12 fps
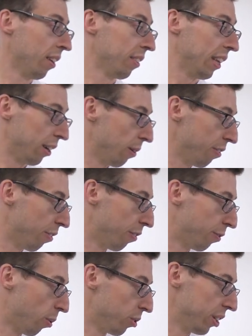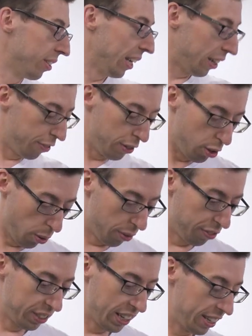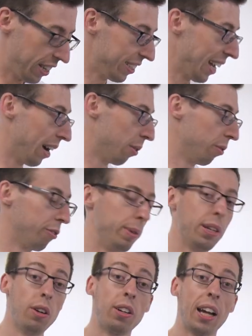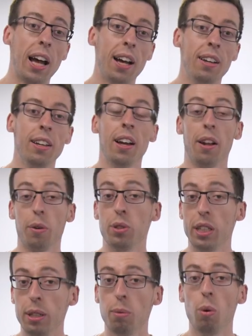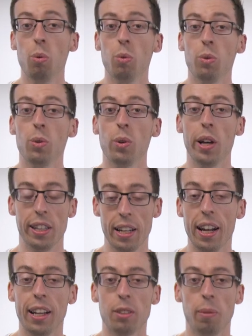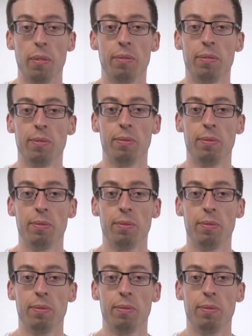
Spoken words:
Thank you everyone for watching. Thank you for Neewer for sending this out for me to look at. And I'll see you all in the next one.